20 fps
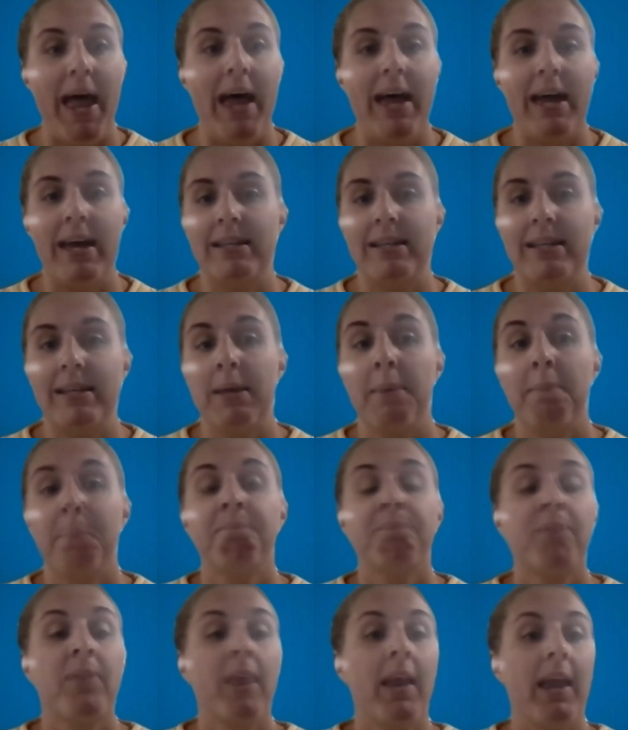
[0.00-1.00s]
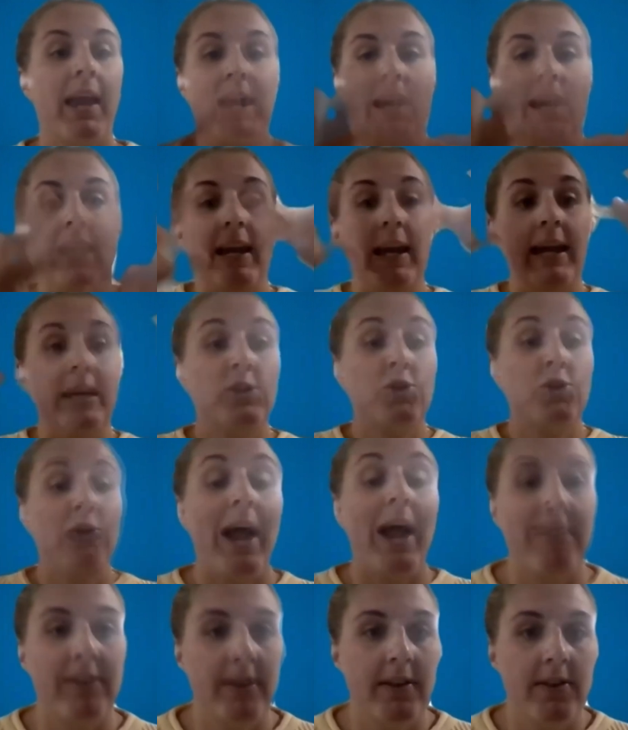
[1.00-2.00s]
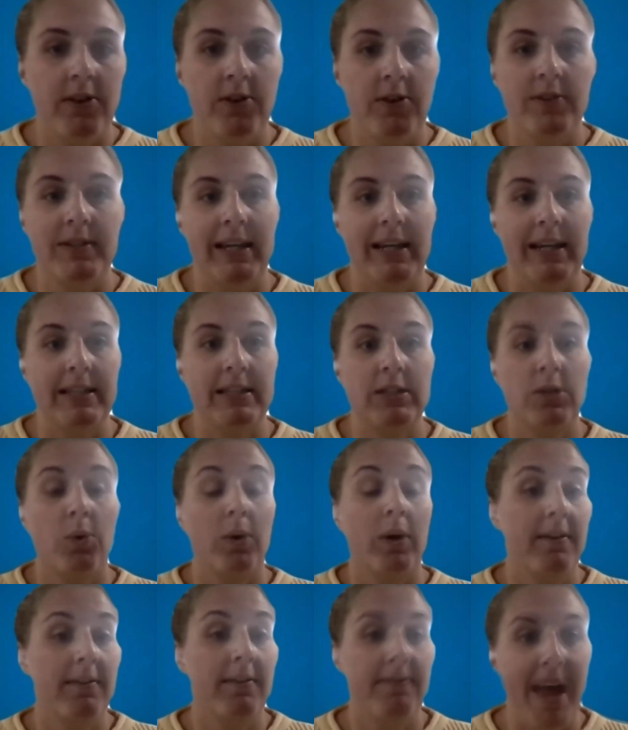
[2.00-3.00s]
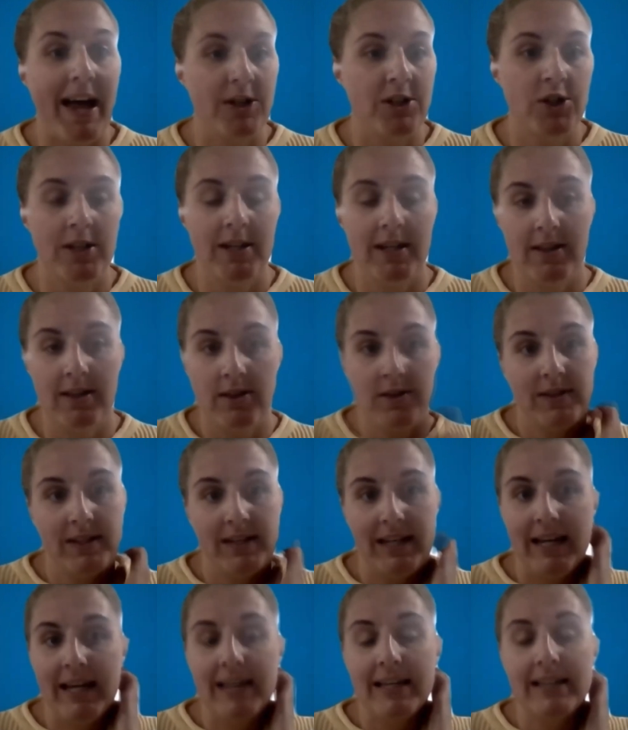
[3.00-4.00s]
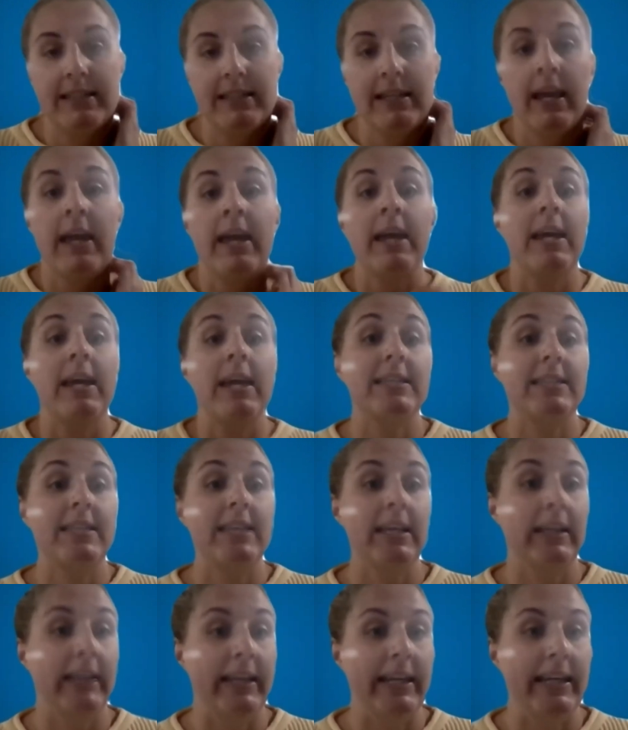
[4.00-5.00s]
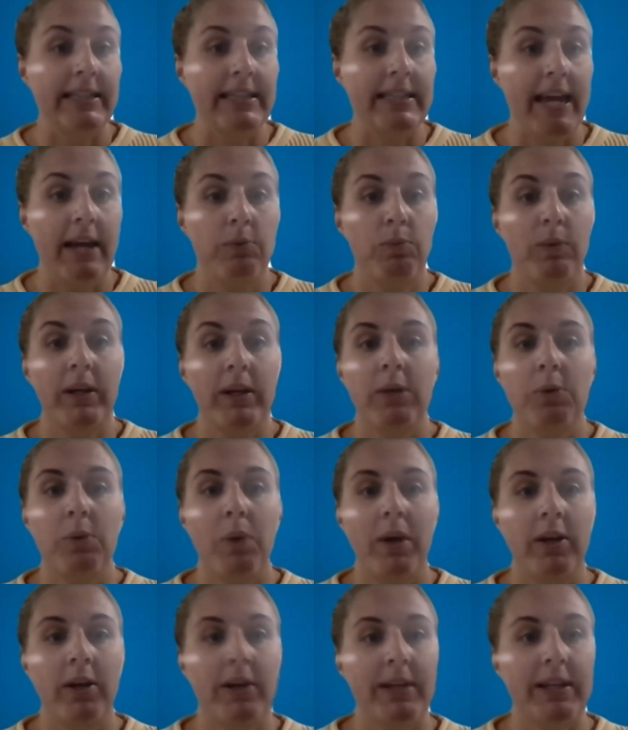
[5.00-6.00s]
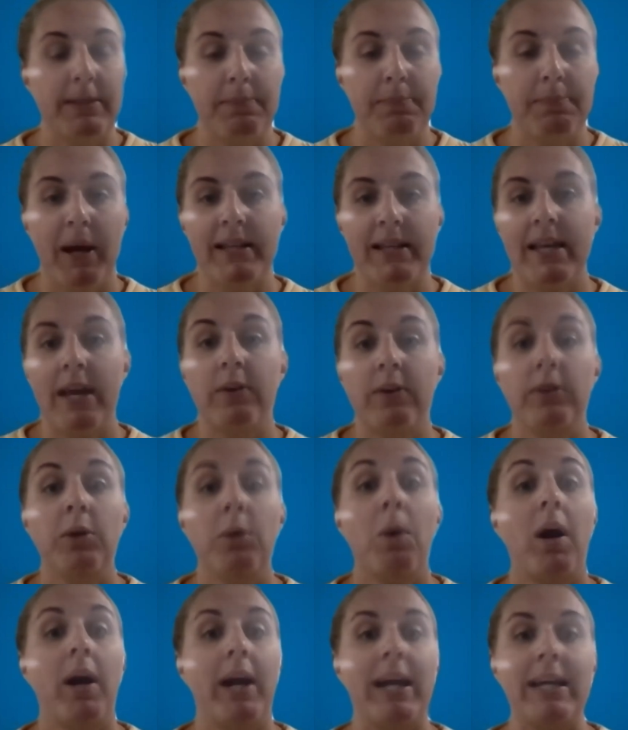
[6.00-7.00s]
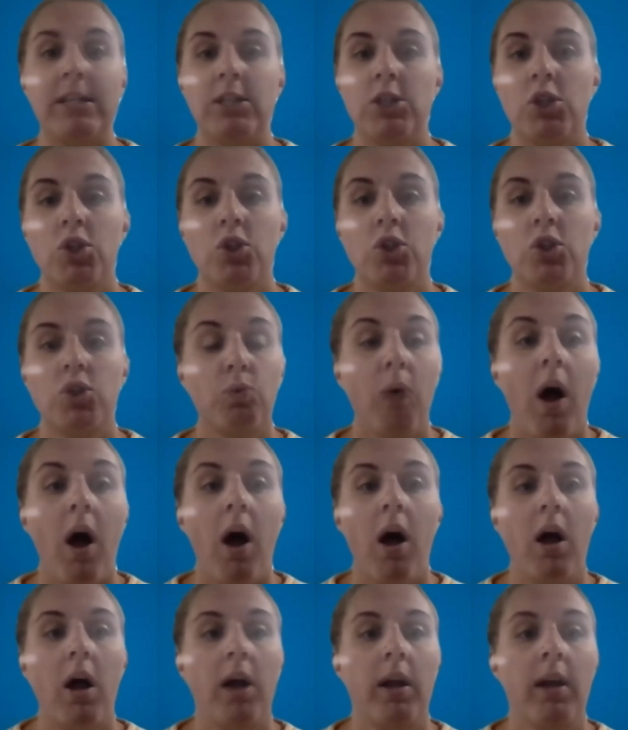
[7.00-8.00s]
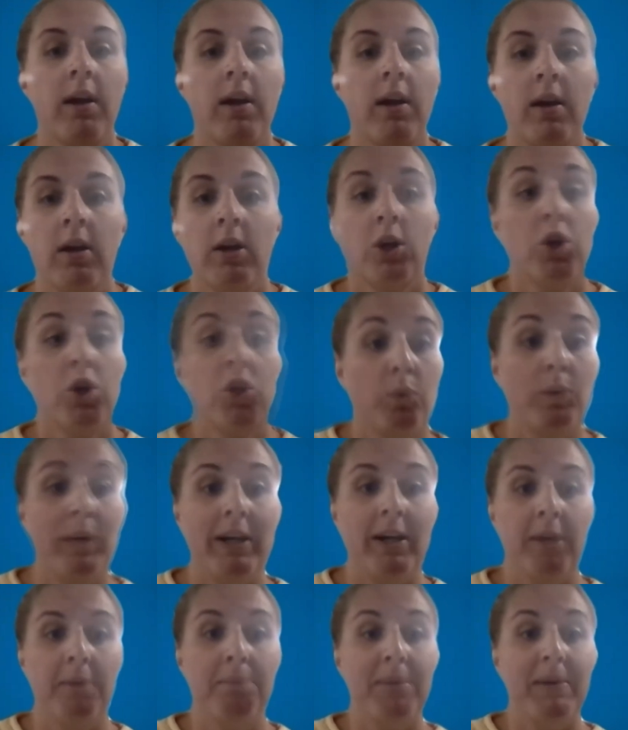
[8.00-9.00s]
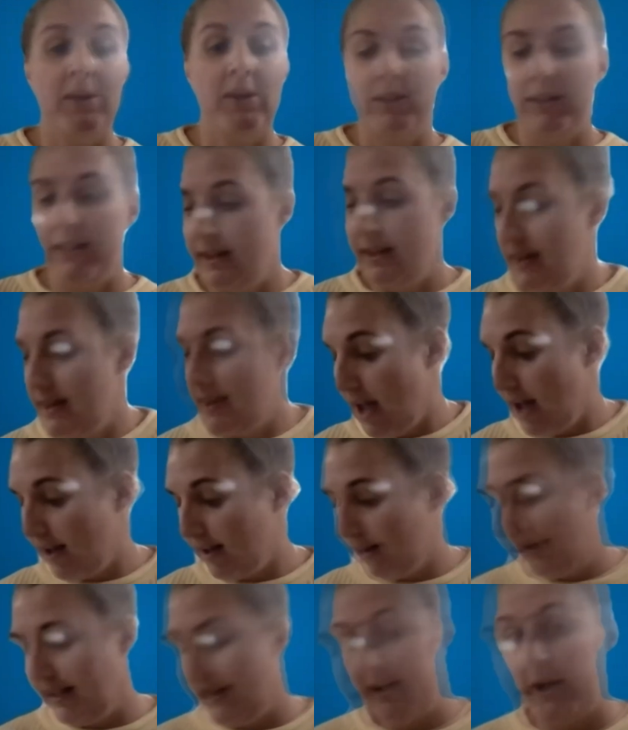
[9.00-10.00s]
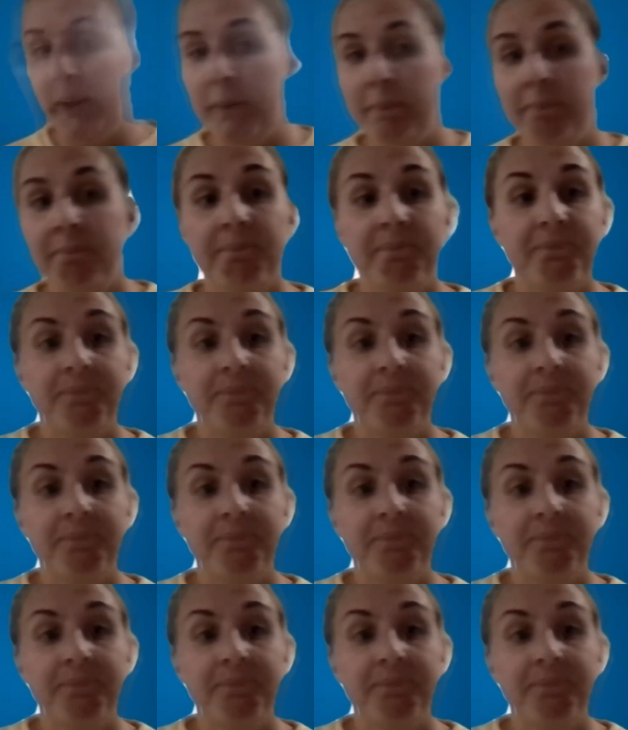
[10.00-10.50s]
as a travel enthusiast or a fashion enthusiast? Is it LinkedIn, where you want to express how you are a strong career building thought leader?